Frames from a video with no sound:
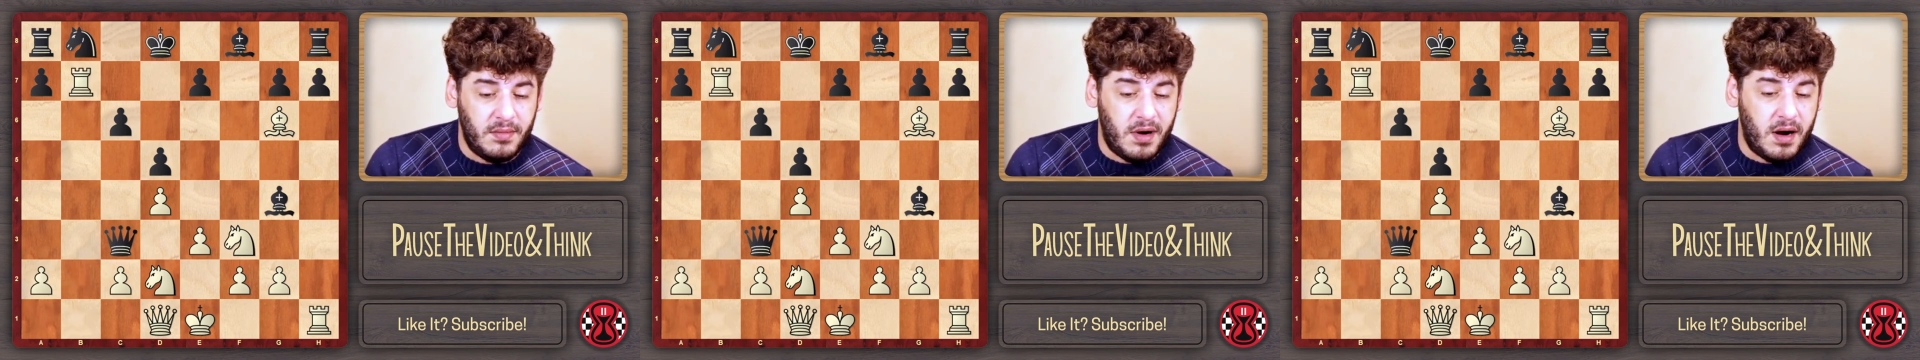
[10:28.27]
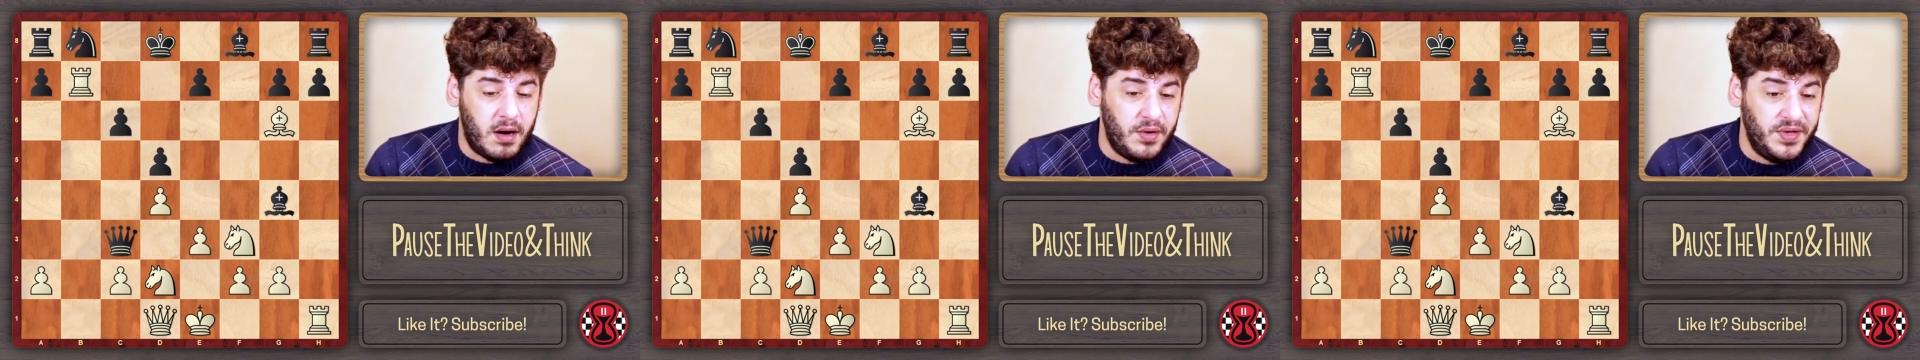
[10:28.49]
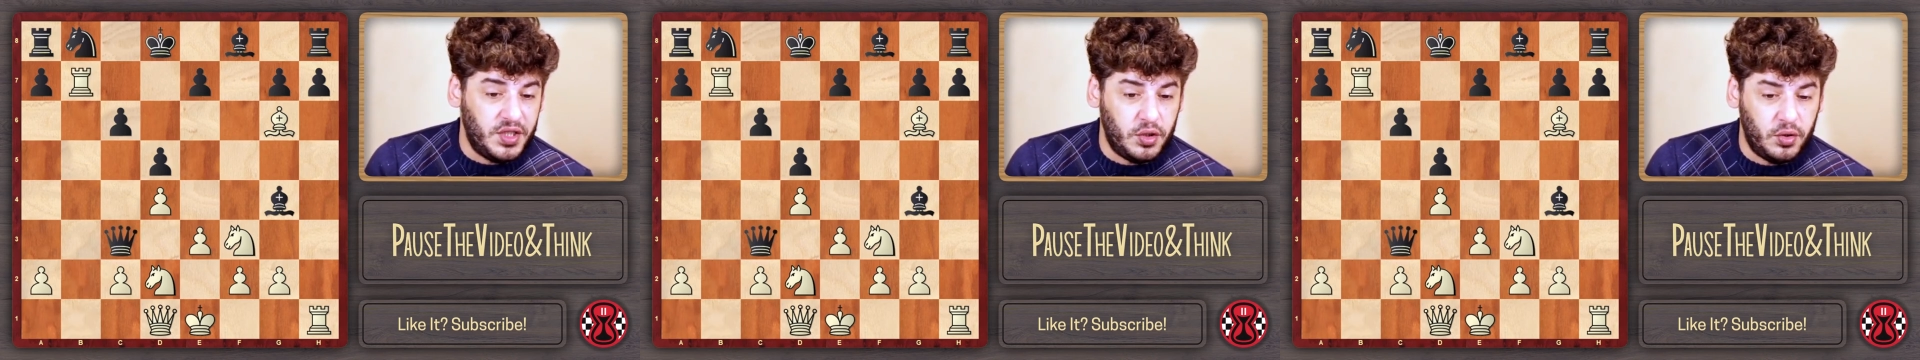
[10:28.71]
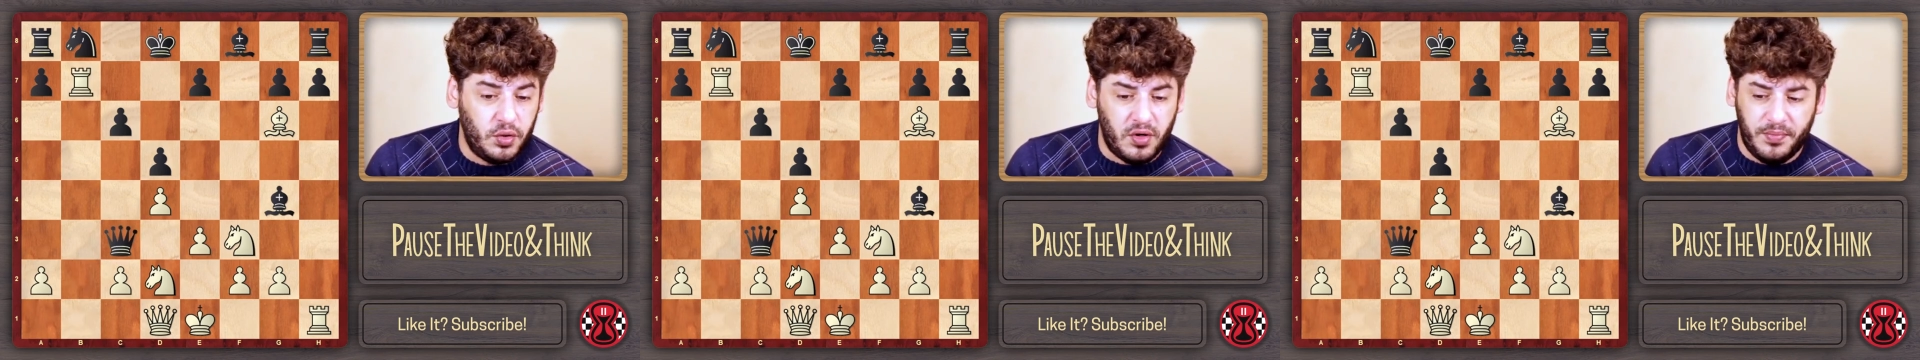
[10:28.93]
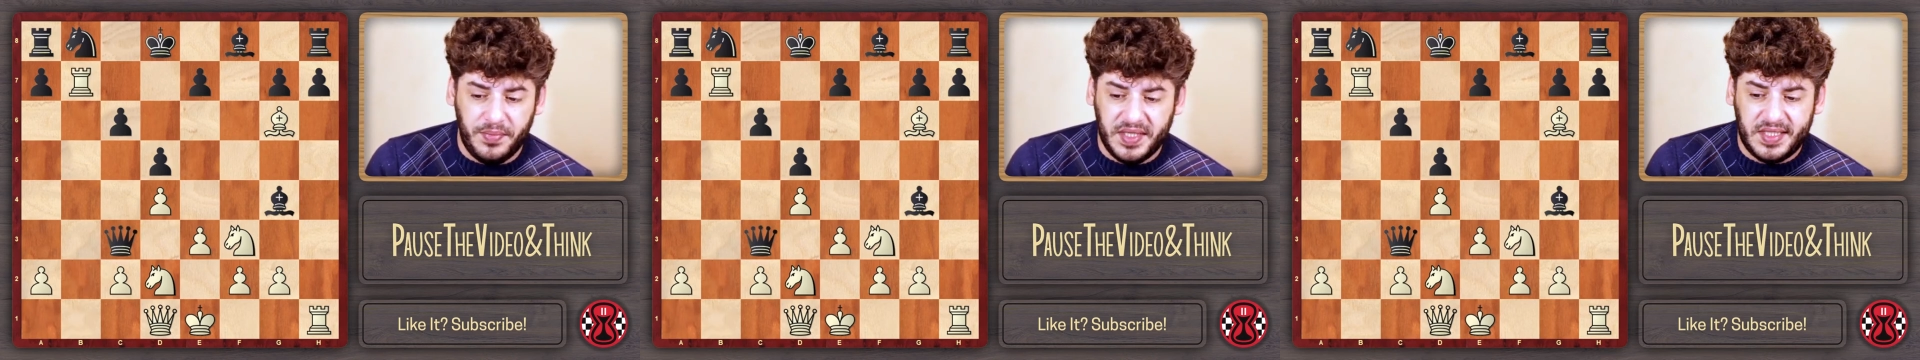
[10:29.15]
Markovic
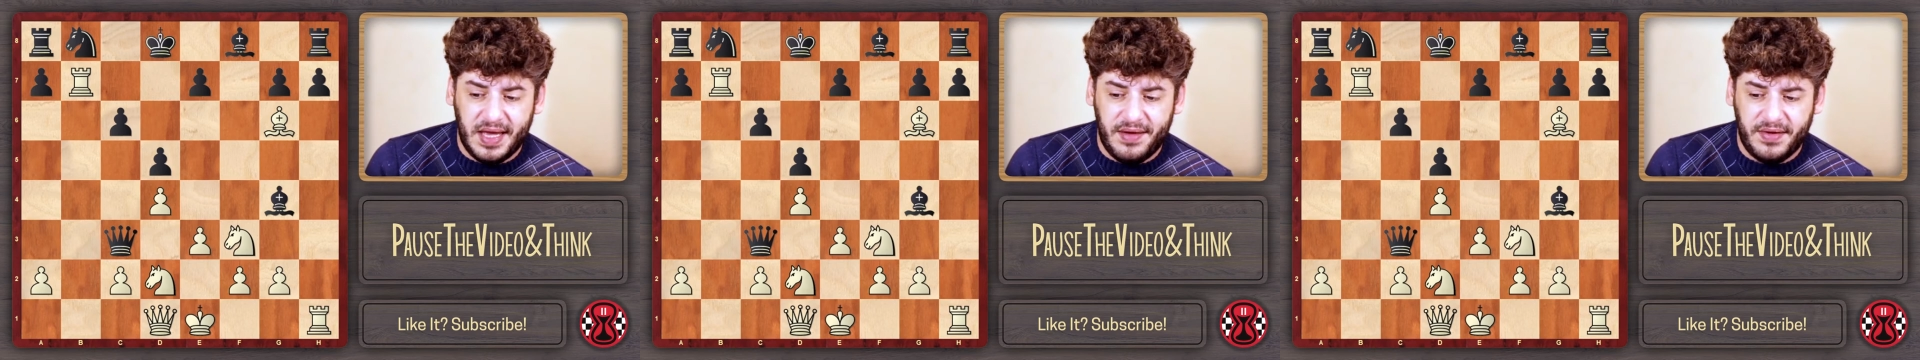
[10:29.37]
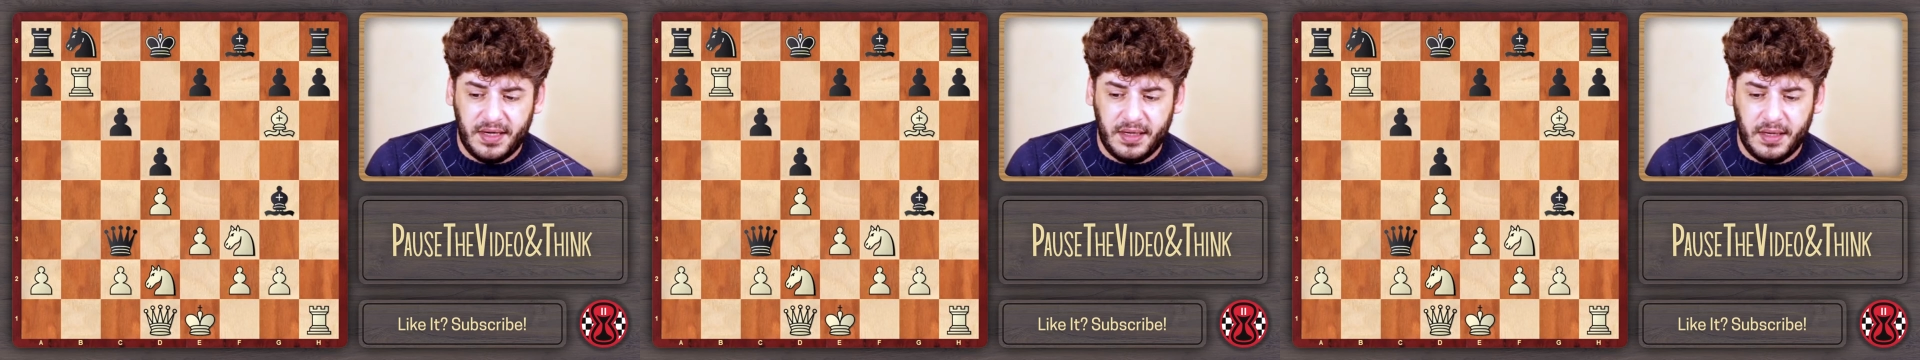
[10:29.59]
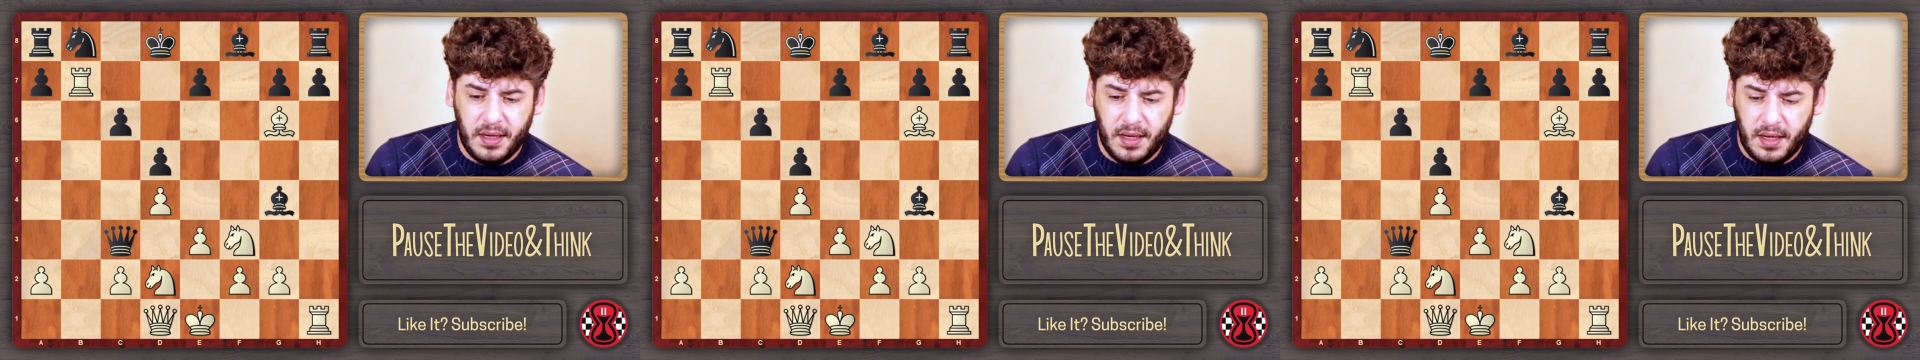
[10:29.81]
took on b7,